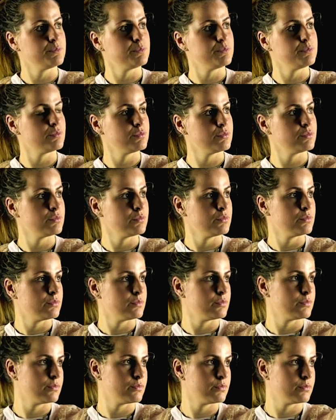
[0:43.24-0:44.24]

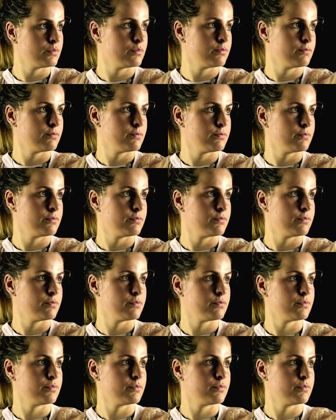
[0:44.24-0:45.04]
No one is speaking in this clip.